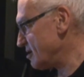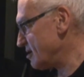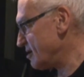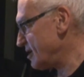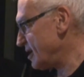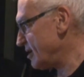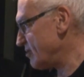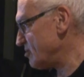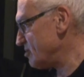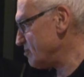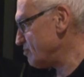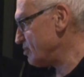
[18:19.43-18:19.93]

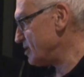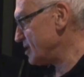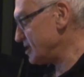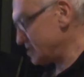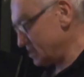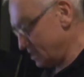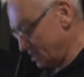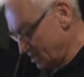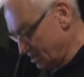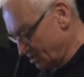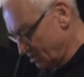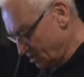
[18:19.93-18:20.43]
current
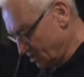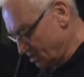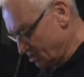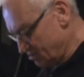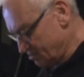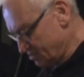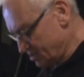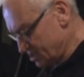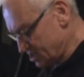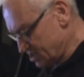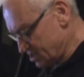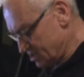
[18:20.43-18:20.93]
political
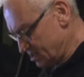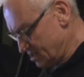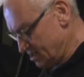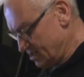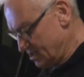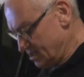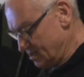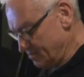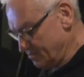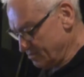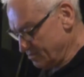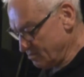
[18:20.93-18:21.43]
economist,
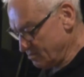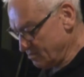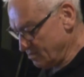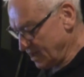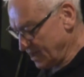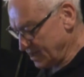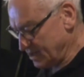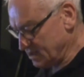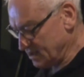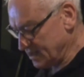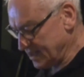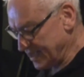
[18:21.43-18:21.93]

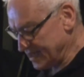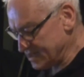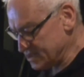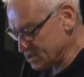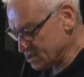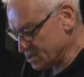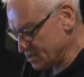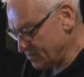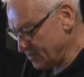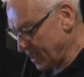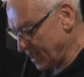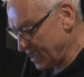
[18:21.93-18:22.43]
Michael
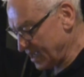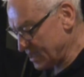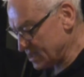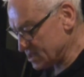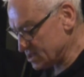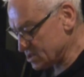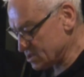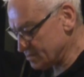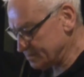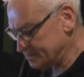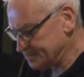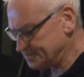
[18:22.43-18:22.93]
Hudson, as